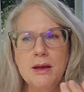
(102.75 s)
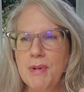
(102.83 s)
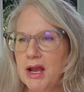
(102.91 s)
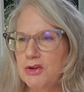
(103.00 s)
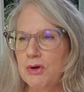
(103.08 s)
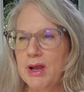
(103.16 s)

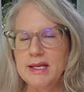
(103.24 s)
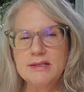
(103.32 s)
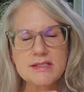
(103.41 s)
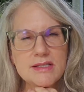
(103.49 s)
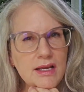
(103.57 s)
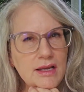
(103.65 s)

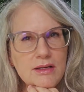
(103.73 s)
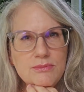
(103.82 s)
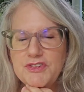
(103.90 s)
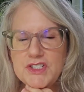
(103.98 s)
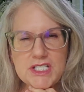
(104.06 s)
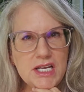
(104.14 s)
migraines,
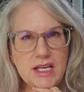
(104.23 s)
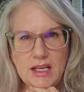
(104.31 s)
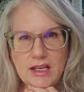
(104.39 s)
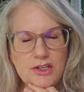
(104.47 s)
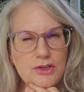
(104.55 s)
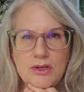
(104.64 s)

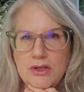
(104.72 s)
fatigue.